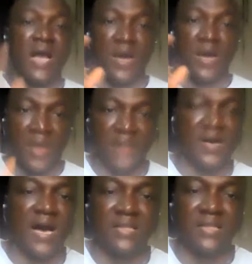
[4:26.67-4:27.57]

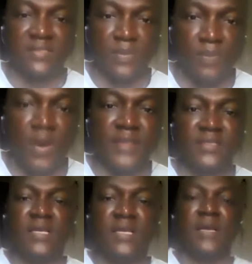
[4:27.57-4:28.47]
However, at some
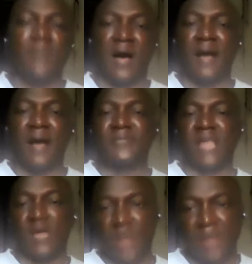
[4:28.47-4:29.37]
point,
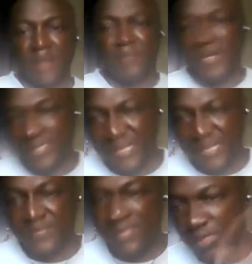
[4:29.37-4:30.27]
perhaps around page
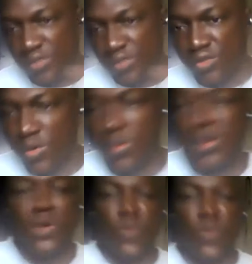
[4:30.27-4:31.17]
17 or so,
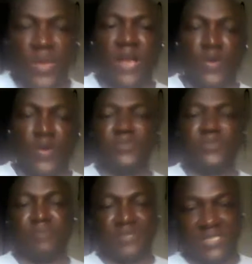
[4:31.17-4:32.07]
we are going
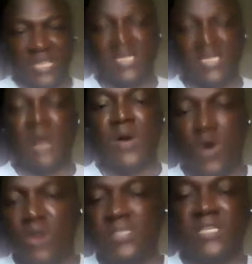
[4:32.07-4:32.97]
to present our
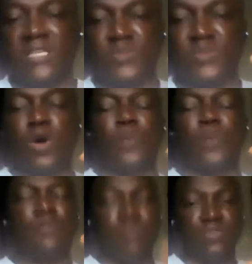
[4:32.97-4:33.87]
audience with
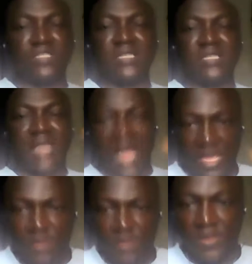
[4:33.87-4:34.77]
opposing
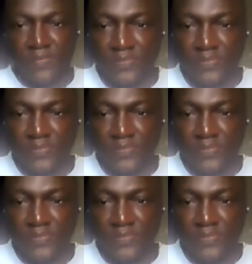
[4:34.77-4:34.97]
argument,